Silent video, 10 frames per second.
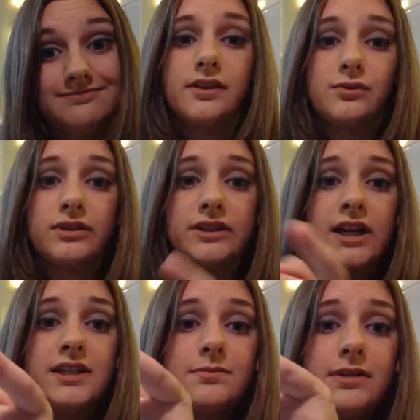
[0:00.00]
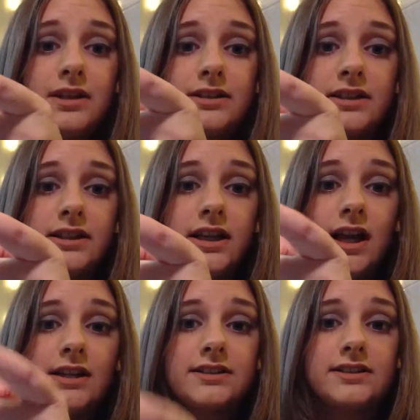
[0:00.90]
It's really nice because
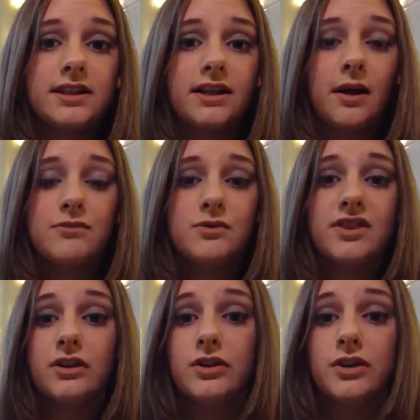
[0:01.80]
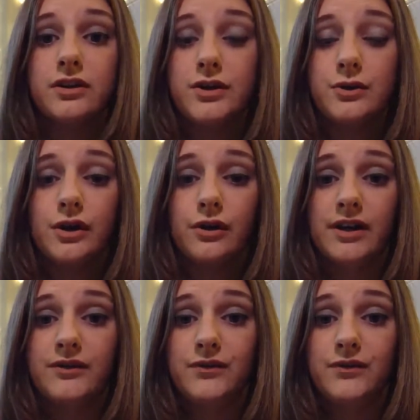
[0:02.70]
it comes with a look you can already